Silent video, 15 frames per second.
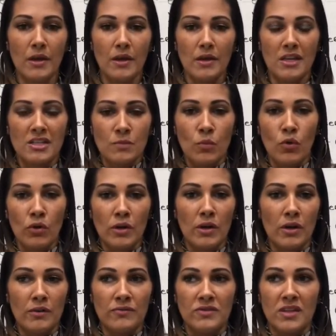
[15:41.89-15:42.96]
It's more
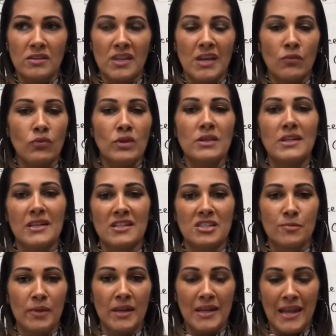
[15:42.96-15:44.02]
of, did they really explain